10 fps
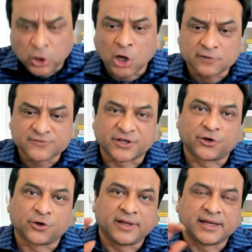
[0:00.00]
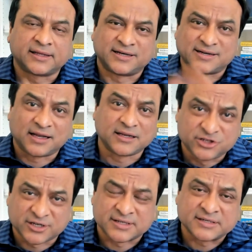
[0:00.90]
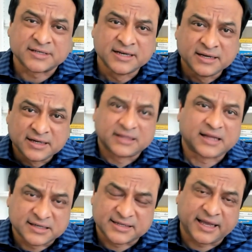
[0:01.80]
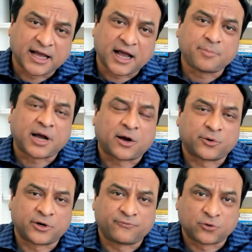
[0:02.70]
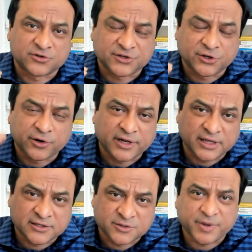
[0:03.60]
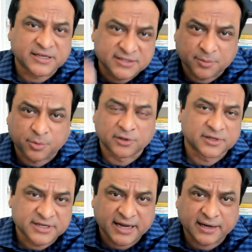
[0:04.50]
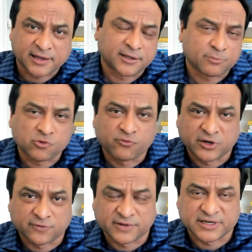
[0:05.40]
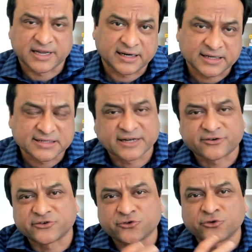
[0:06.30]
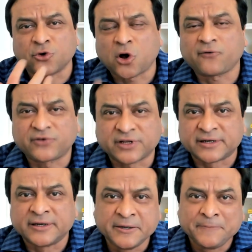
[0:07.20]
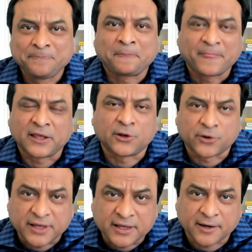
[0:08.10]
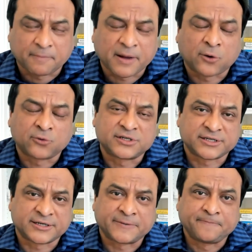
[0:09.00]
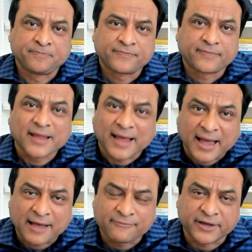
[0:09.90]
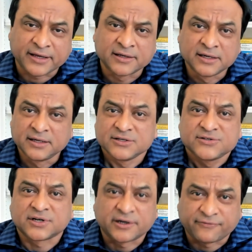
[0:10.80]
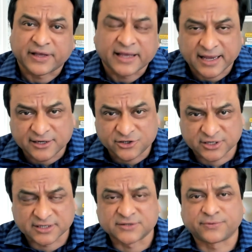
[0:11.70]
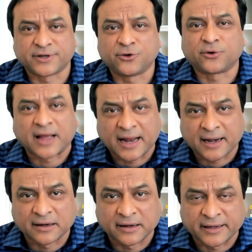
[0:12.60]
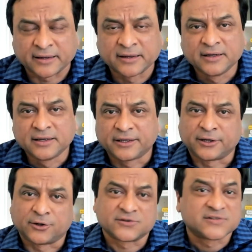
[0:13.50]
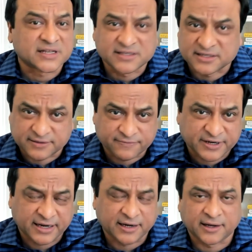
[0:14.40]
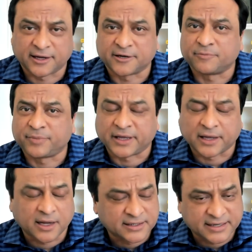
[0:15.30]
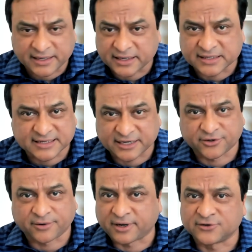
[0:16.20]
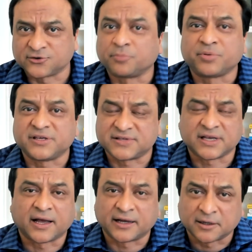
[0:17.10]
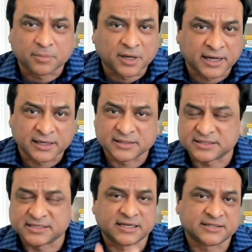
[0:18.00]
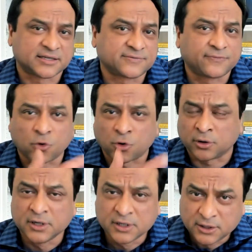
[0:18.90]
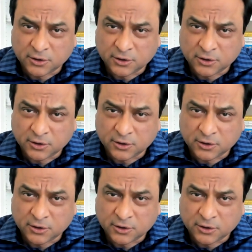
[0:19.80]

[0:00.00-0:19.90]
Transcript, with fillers: a lot of security and intelligence that is AI powered for security is based upon the data and the movement of the data, et cetera. So you often, you know, hear about uh, having certifications when you are handling, you know, sensitive data and PII data, et cetera, right? So PCI compliance, DSS4,